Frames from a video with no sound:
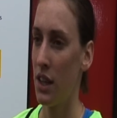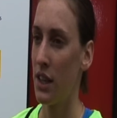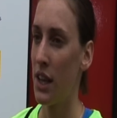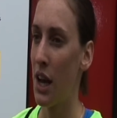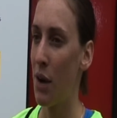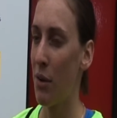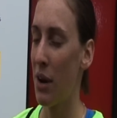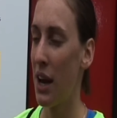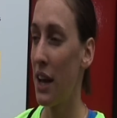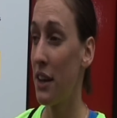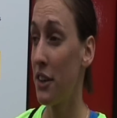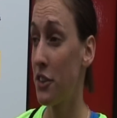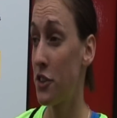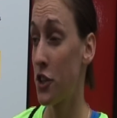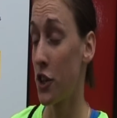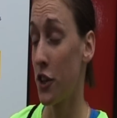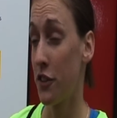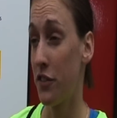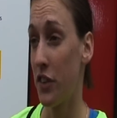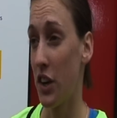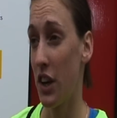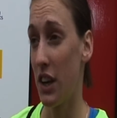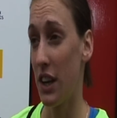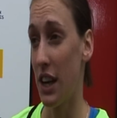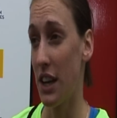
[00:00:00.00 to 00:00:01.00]
Yeah, well, I had a
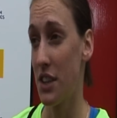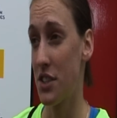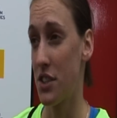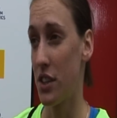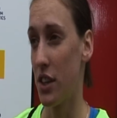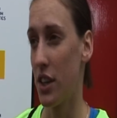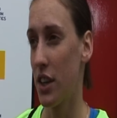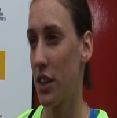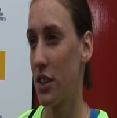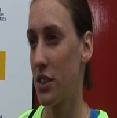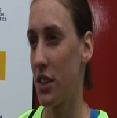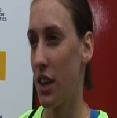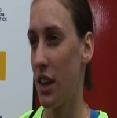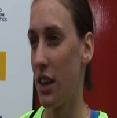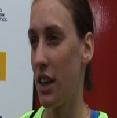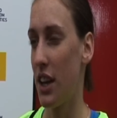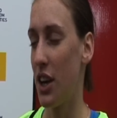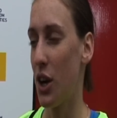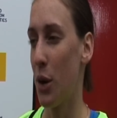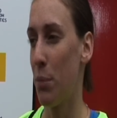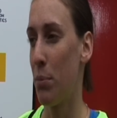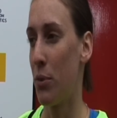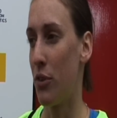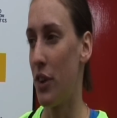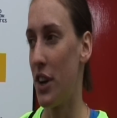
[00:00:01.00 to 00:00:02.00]
tough year last year because I had a
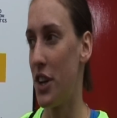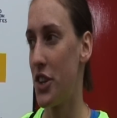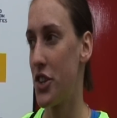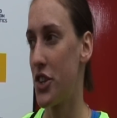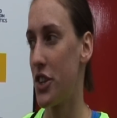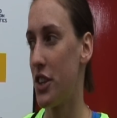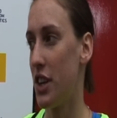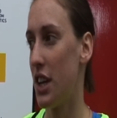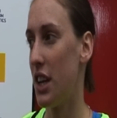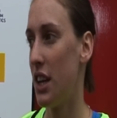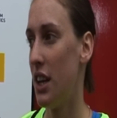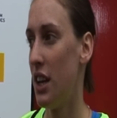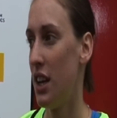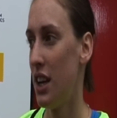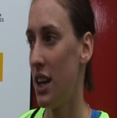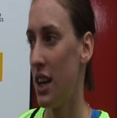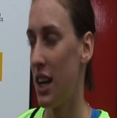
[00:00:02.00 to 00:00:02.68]
knee operation and